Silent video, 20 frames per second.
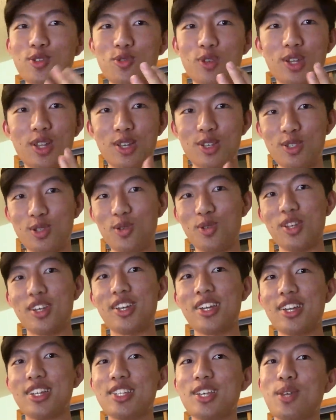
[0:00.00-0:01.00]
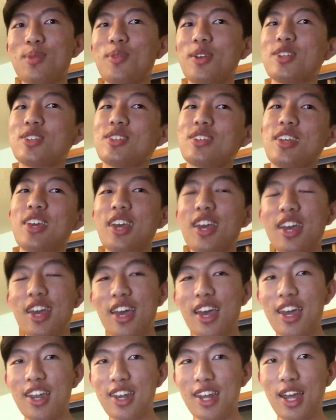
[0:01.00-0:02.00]
doing like solely kids animation,
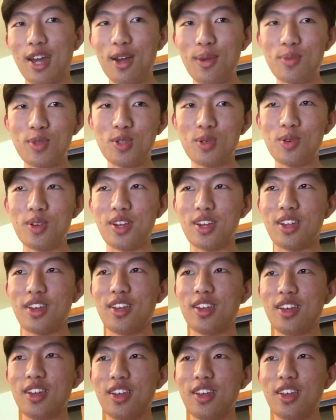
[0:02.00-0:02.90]
and now I'm doing